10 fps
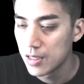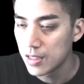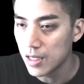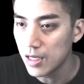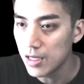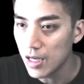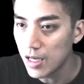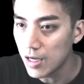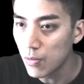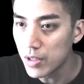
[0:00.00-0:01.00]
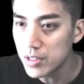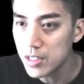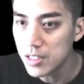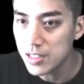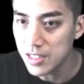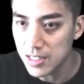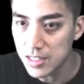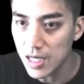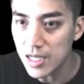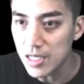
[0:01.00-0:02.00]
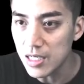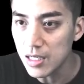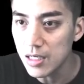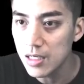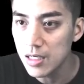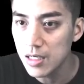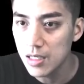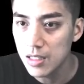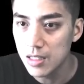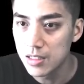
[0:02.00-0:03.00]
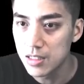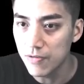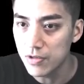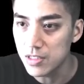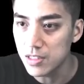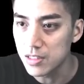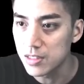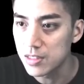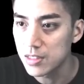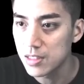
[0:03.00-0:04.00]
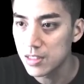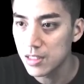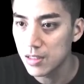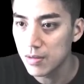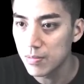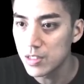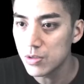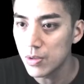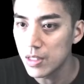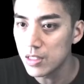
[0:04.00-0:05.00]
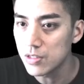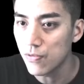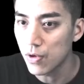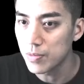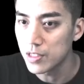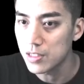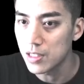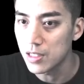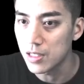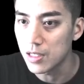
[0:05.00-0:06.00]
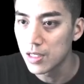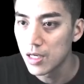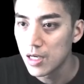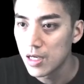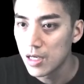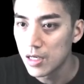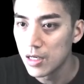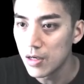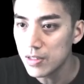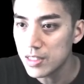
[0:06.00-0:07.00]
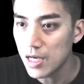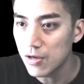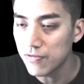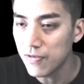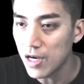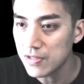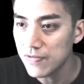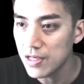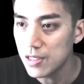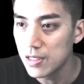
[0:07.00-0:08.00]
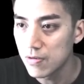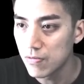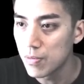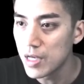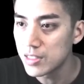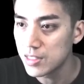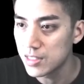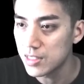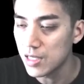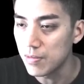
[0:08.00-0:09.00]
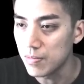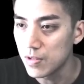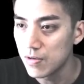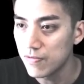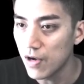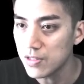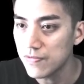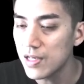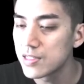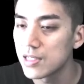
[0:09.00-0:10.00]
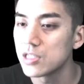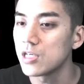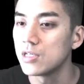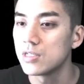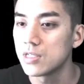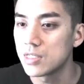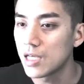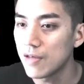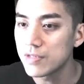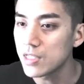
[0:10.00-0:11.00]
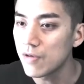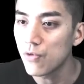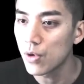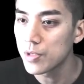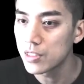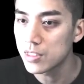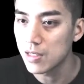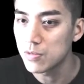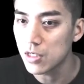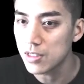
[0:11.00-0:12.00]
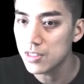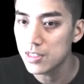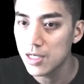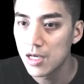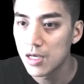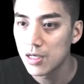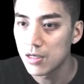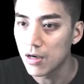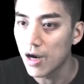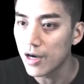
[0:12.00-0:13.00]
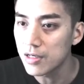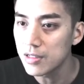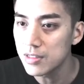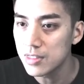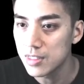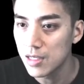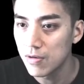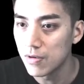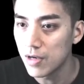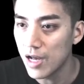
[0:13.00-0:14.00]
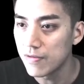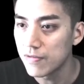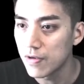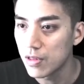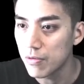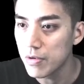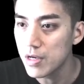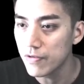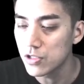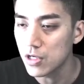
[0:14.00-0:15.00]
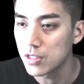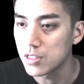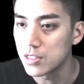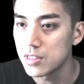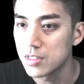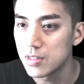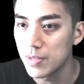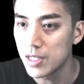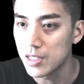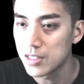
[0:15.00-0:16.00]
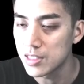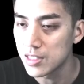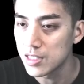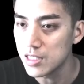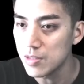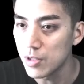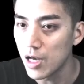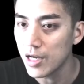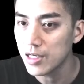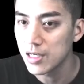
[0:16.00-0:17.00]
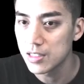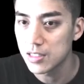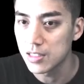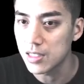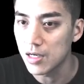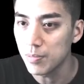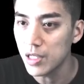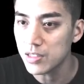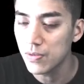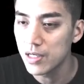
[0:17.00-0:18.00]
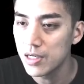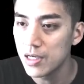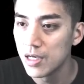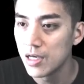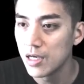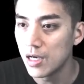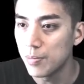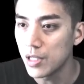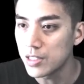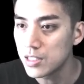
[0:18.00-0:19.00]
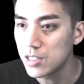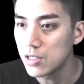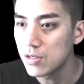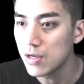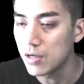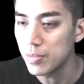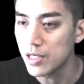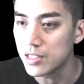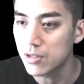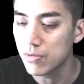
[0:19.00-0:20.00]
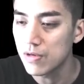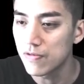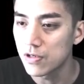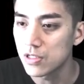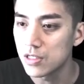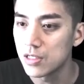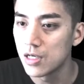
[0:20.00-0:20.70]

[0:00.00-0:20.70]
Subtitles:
Okay, and I want you to just study the differences between these formulas here. Notice how phosphate remains the same. Phosphate is unchanged. It's going to have the same formula, same charge. Your irons will have 3 different charges because it's in the D block. So it's got a +1, a +2, and a +3 version.